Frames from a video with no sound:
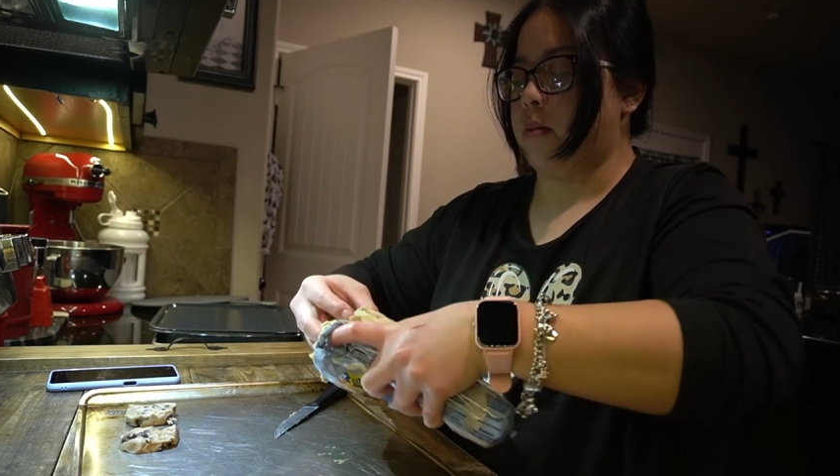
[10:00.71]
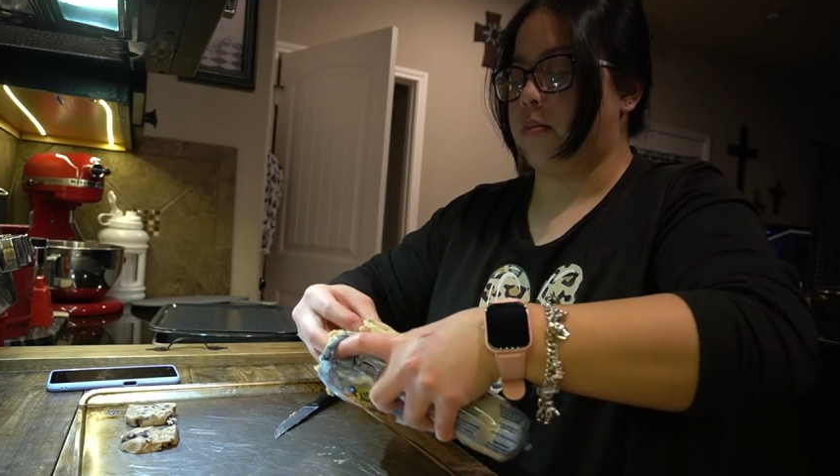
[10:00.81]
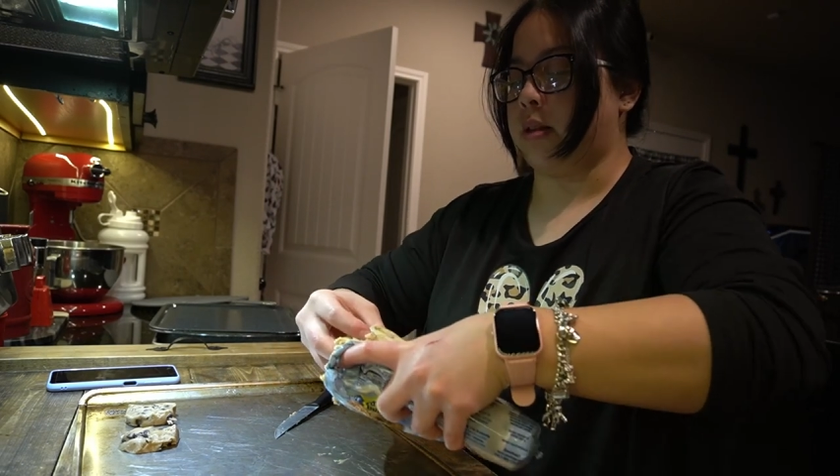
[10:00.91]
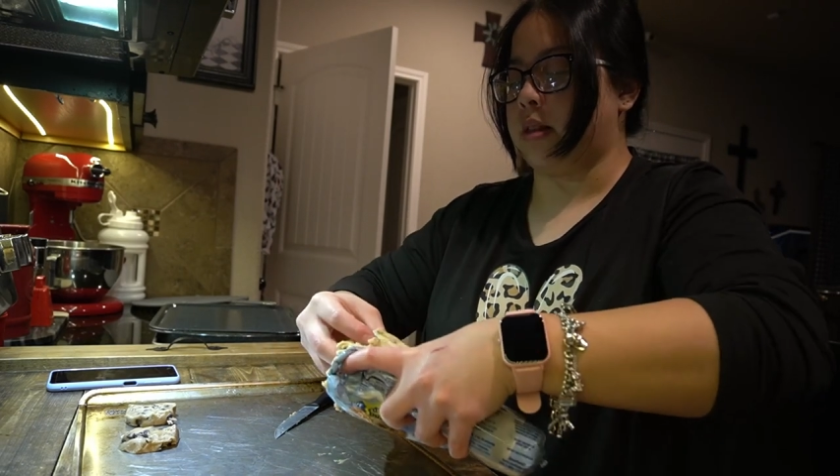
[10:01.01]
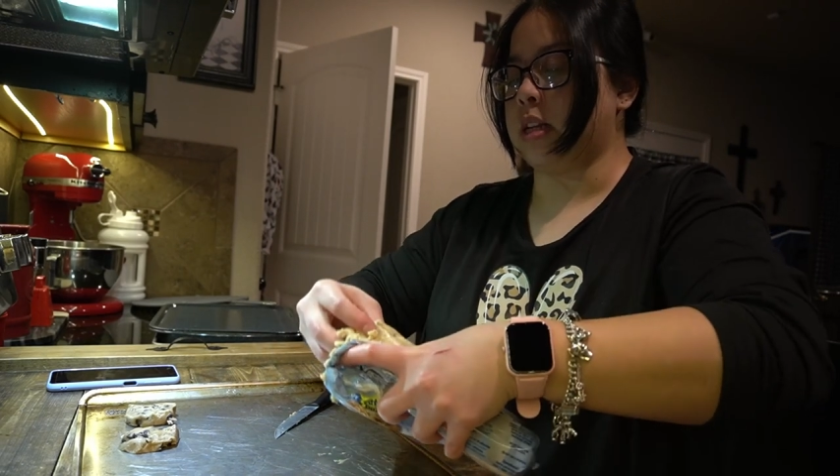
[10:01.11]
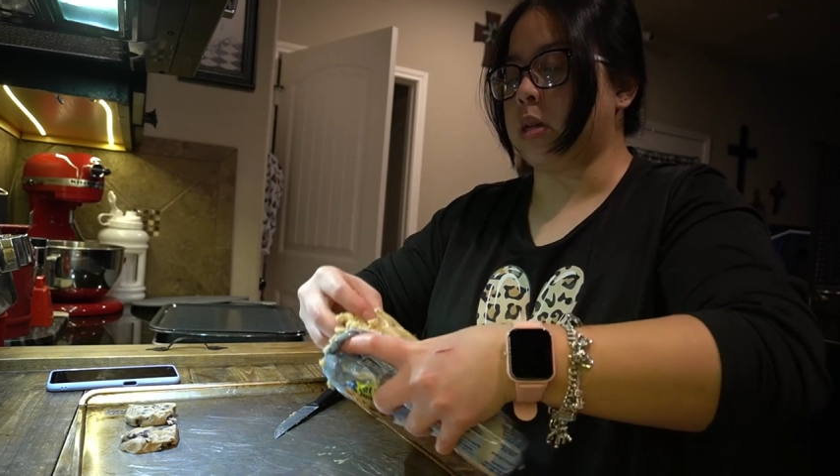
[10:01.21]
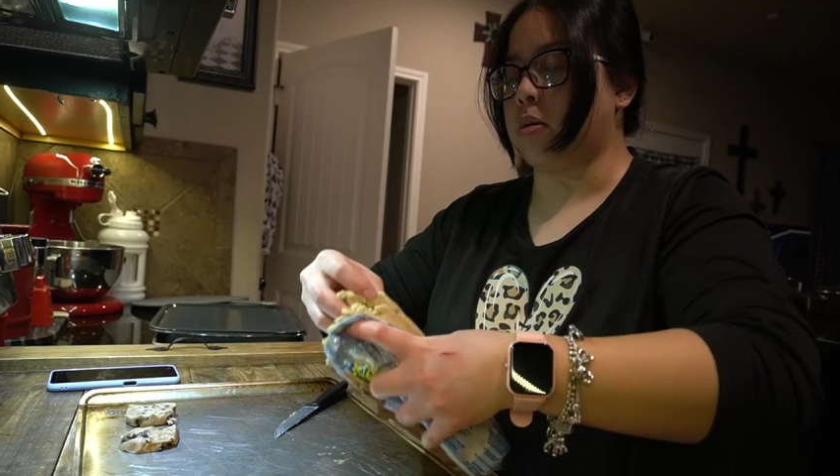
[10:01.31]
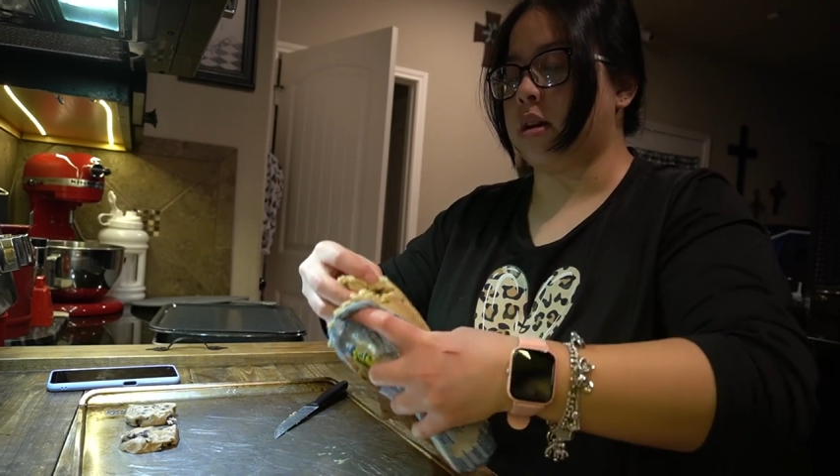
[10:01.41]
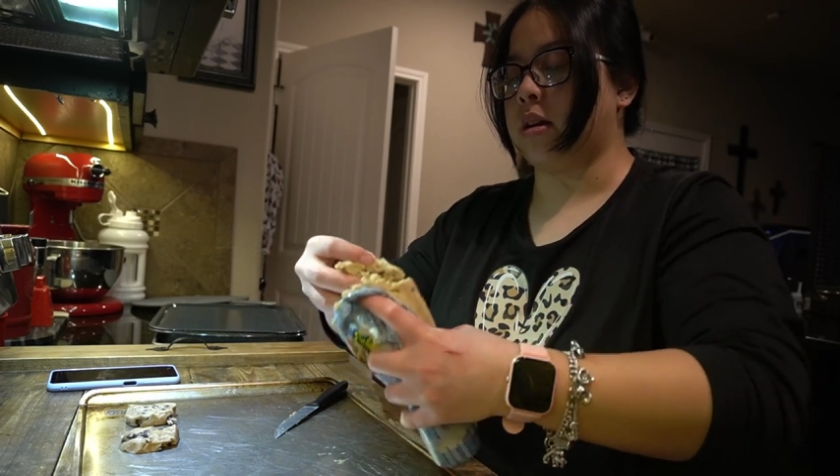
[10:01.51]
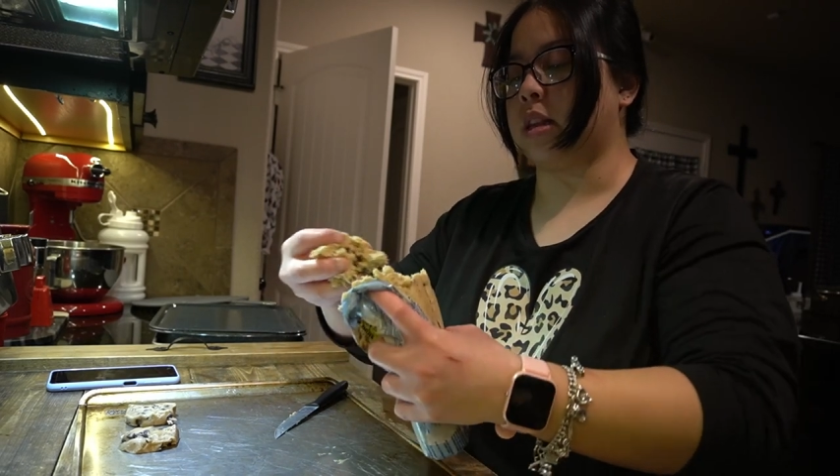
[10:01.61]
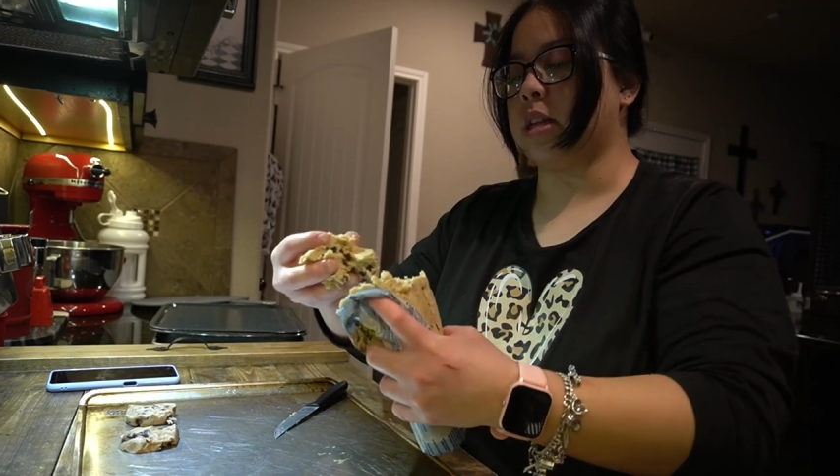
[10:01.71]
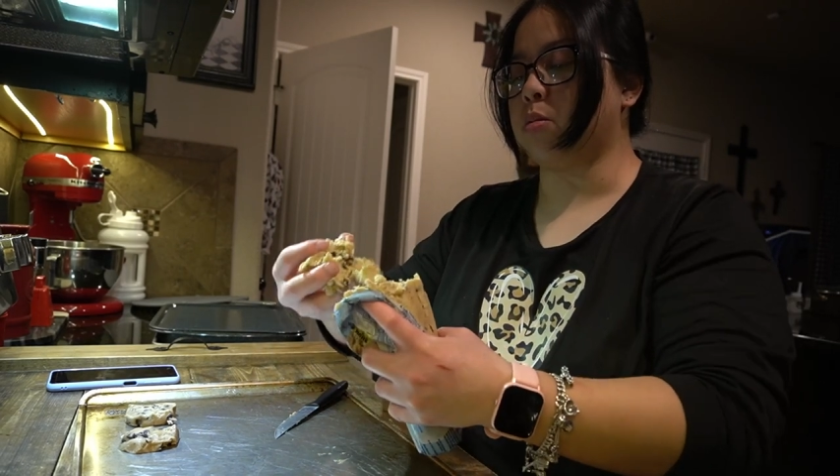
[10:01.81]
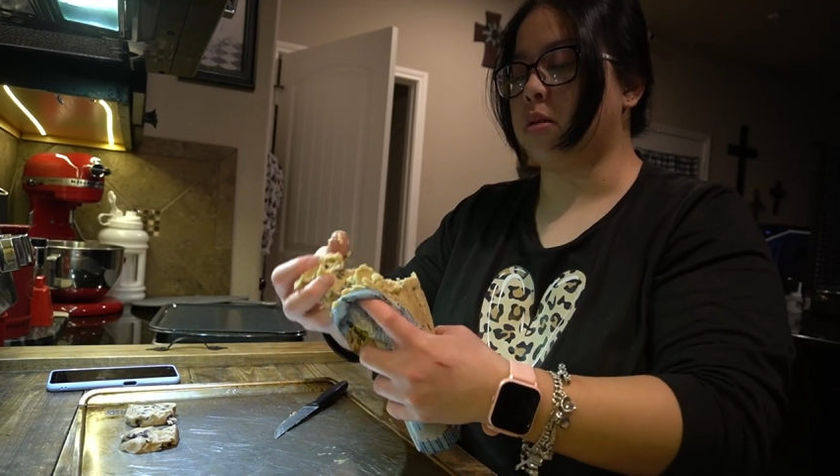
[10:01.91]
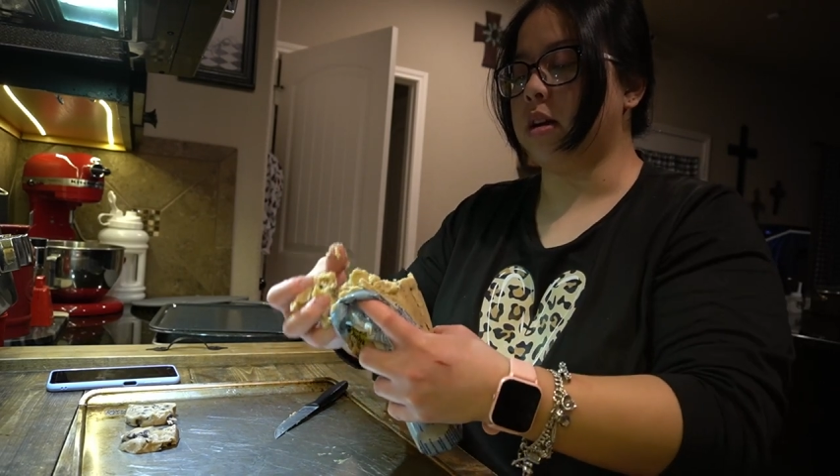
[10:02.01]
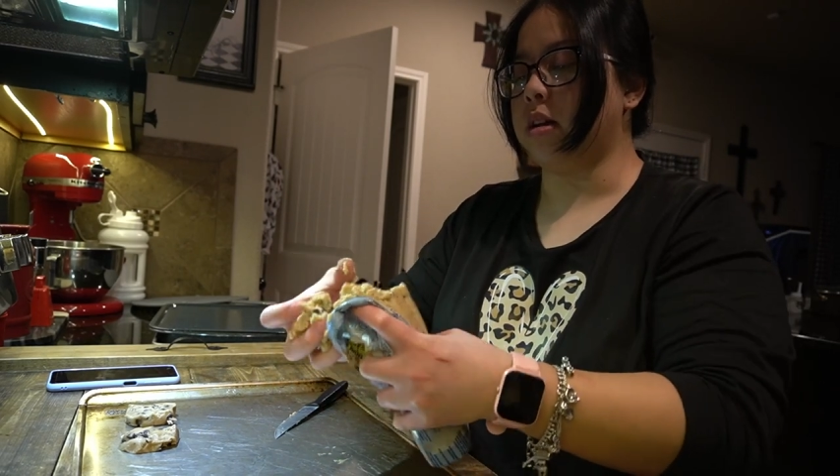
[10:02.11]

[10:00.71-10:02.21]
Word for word: But this one, this one,